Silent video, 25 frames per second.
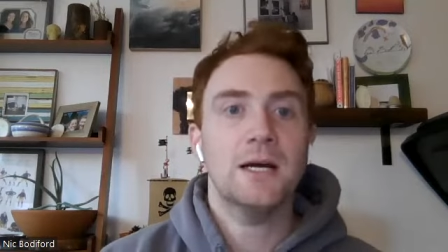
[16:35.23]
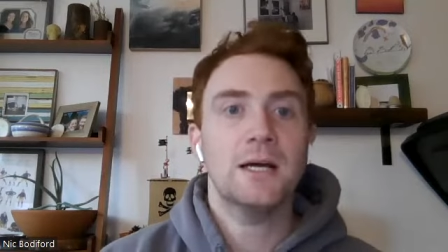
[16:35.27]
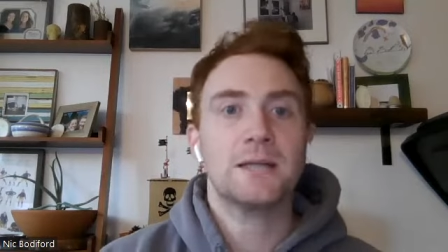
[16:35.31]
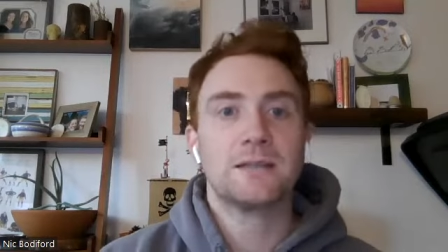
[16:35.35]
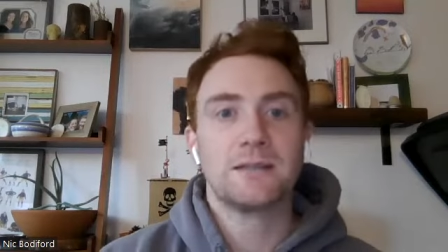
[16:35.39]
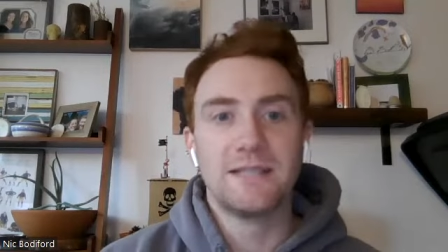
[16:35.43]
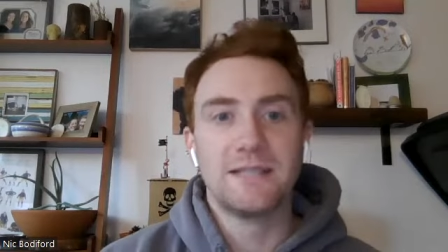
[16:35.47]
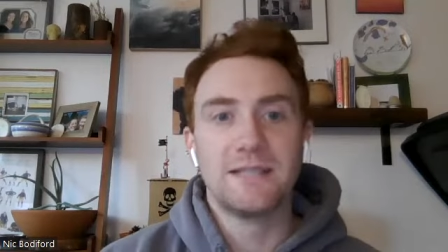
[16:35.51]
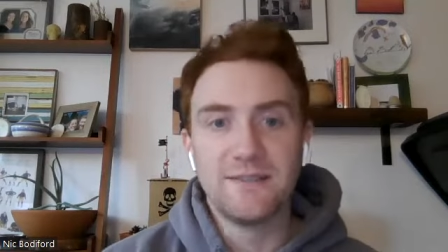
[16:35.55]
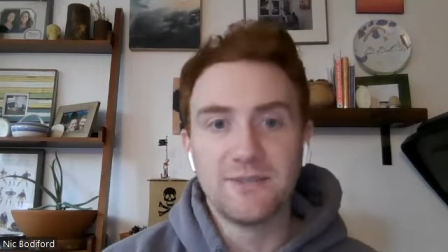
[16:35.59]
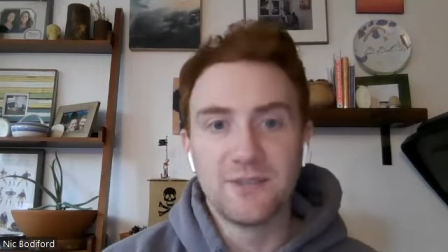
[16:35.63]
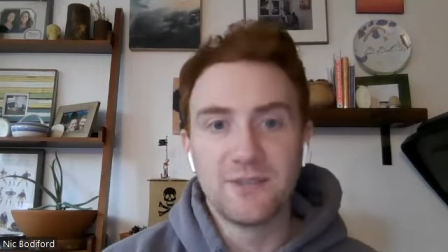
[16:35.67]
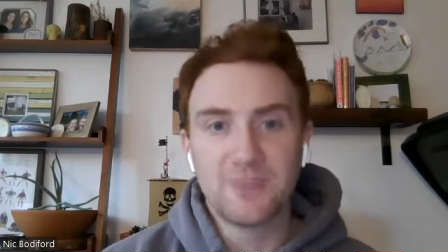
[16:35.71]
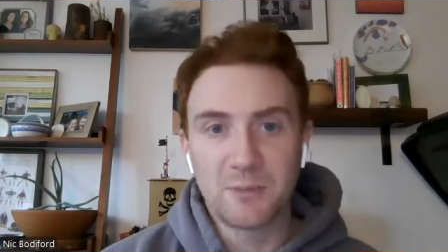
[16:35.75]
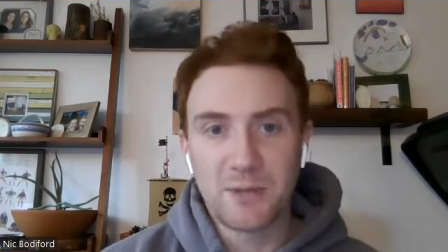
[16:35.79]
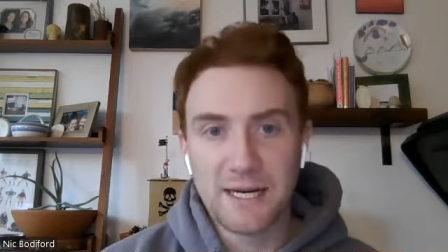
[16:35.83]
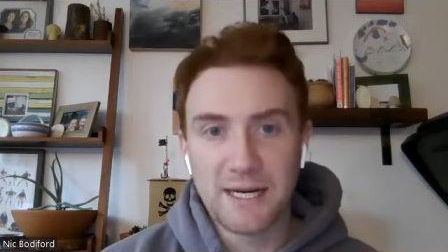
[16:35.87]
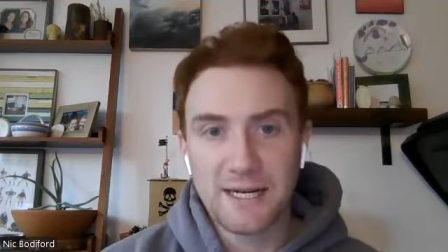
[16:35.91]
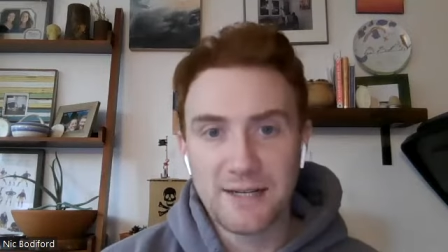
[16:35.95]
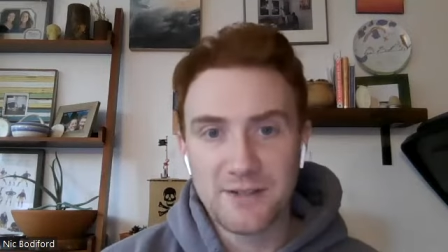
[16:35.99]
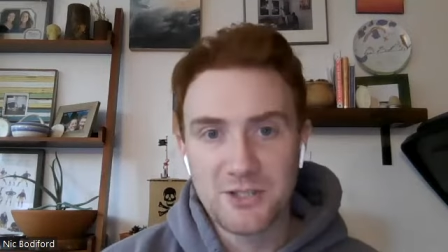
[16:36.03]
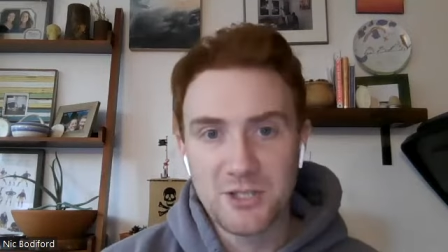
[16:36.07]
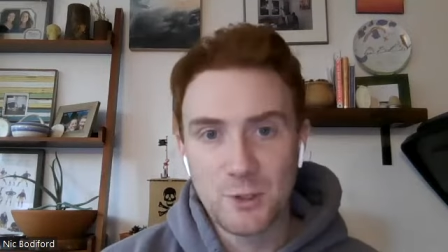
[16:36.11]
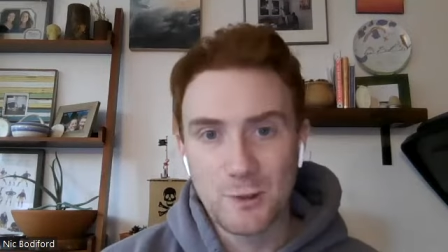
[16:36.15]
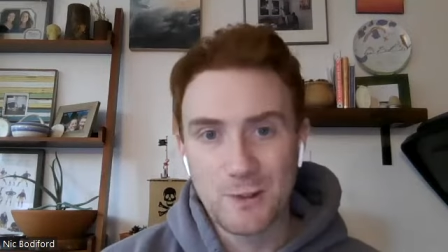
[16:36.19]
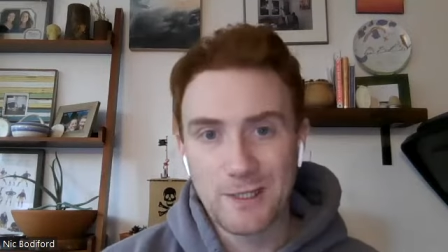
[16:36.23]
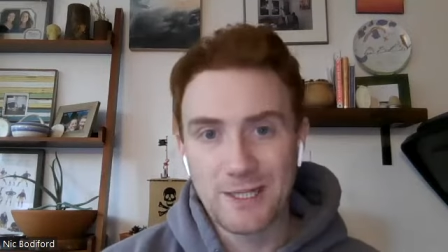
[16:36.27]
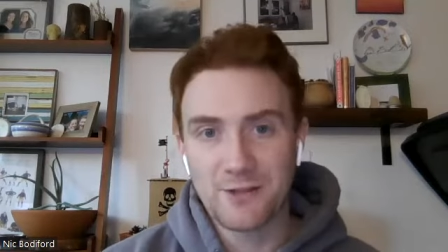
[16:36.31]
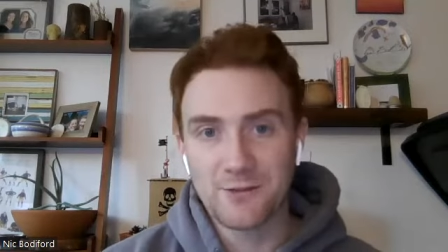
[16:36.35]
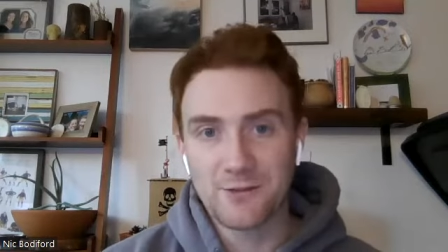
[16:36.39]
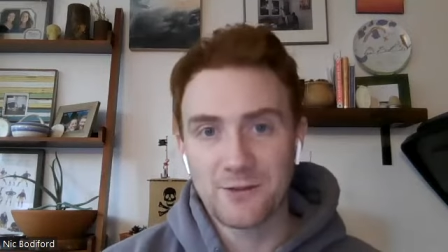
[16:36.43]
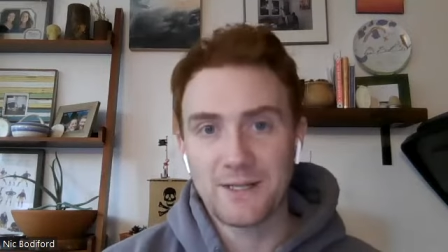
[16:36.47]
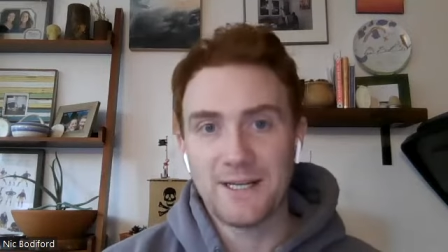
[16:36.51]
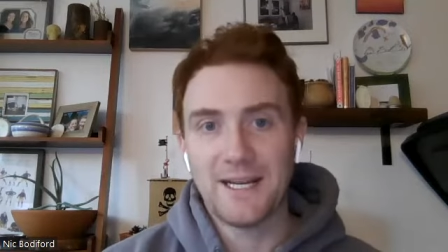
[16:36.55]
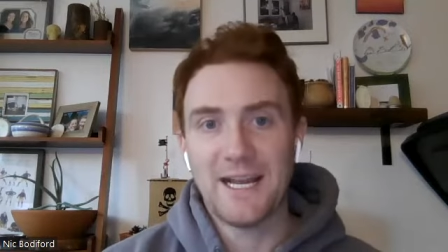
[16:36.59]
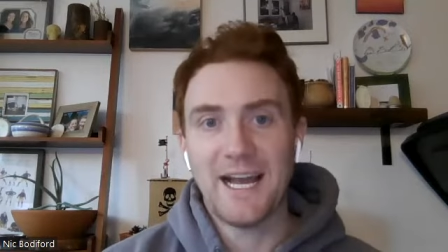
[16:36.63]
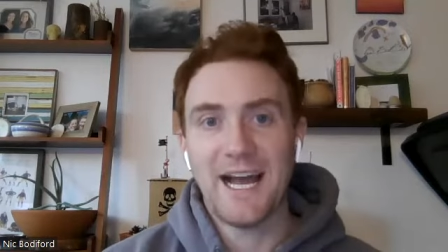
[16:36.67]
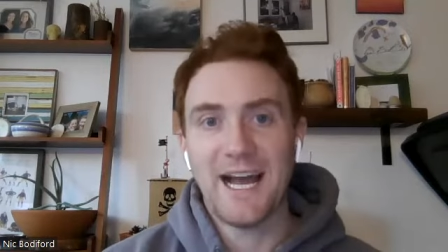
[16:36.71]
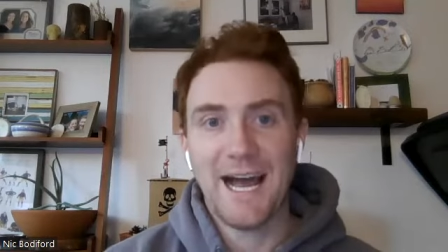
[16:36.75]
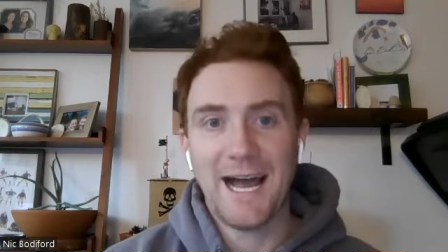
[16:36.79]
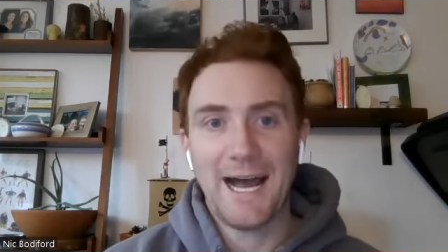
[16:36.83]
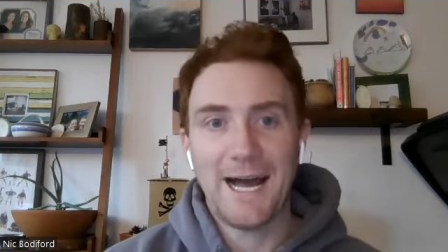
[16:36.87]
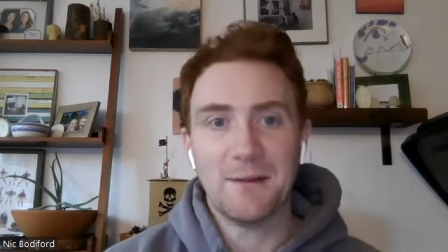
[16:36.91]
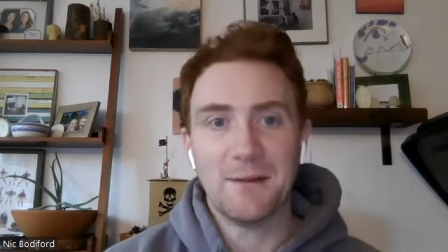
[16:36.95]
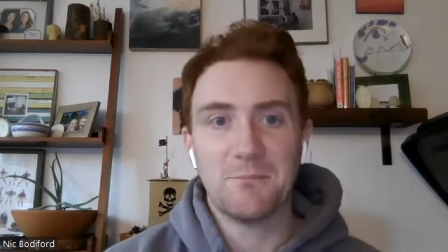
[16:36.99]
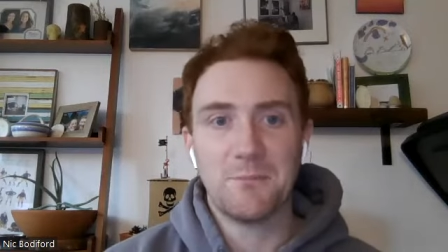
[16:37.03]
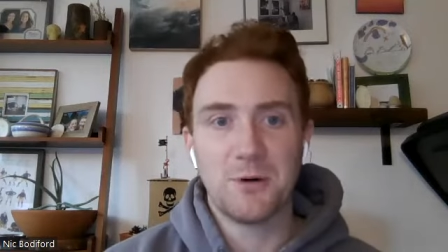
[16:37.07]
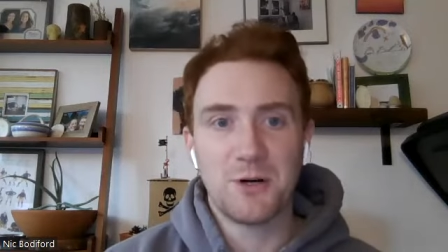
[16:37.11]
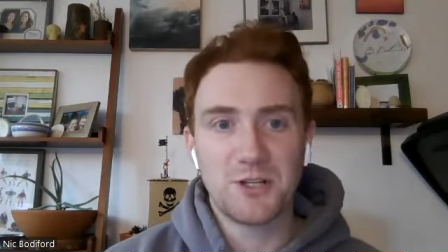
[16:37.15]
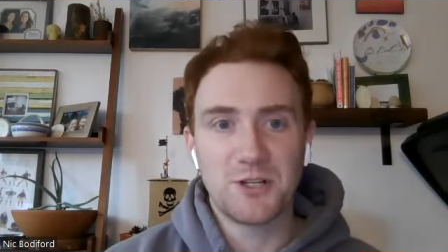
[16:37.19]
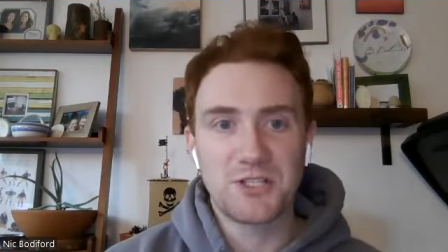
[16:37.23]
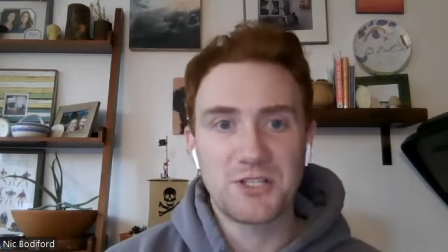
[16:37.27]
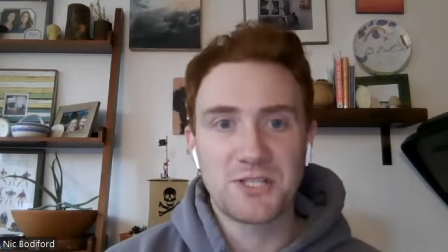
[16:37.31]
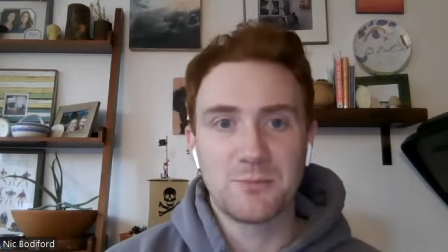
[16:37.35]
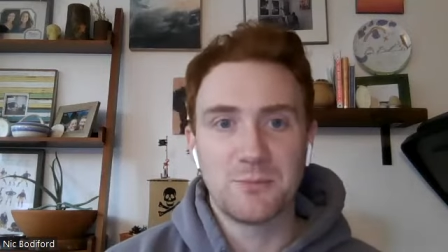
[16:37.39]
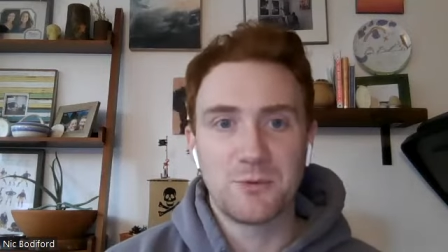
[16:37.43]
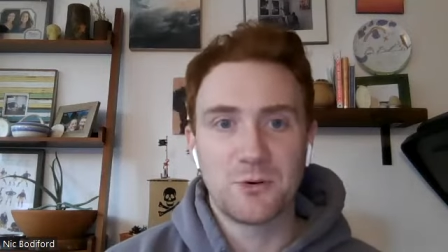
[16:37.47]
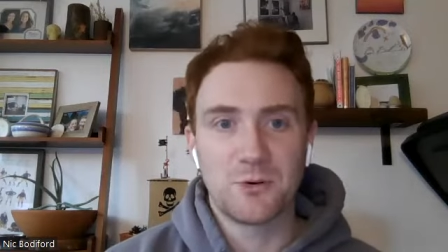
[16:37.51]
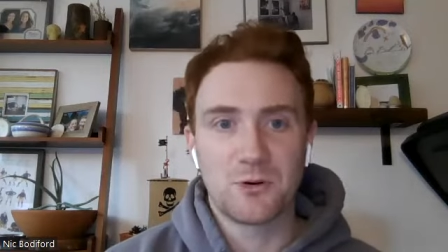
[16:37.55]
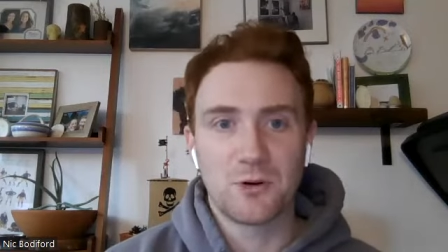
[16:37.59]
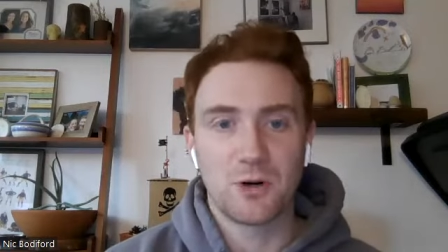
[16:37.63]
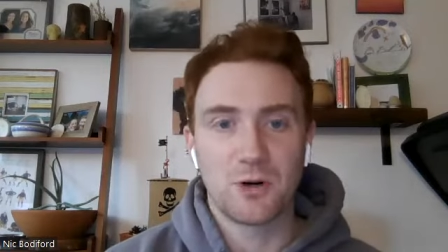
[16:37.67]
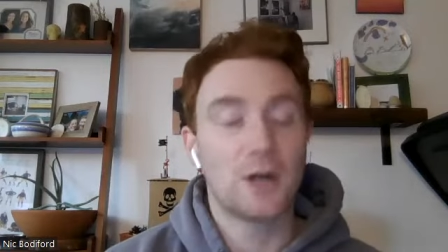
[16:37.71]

Cleveland Browns 23 at Baltimore,